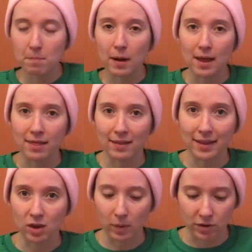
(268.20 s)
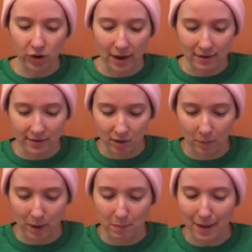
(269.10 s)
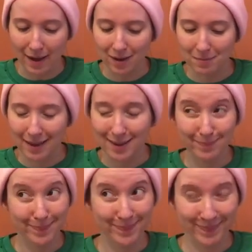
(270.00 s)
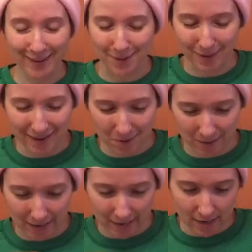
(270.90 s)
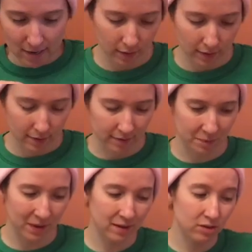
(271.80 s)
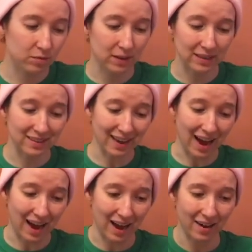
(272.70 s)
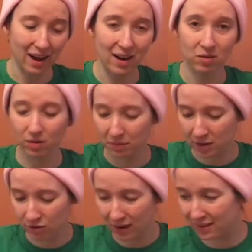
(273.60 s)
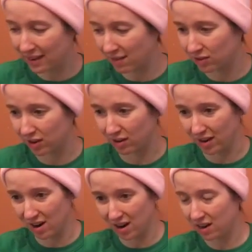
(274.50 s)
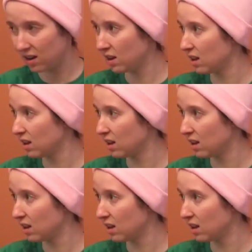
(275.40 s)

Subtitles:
But then Quinn trying to steal her baby back, I'm like, okay, Quinn, this beak is really sad. I don't know if I'm gonna try to salvage it or not.